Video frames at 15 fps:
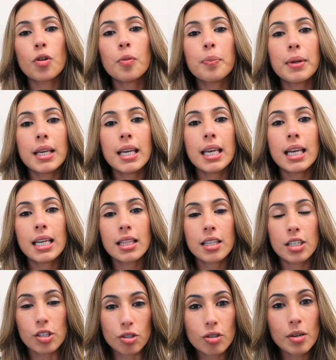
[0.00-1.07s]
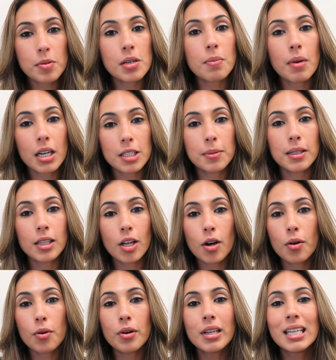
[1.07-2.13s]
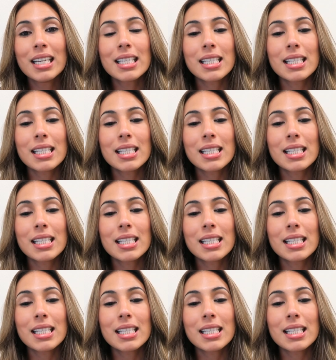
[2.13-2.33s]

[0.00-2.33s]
will be in the description box below.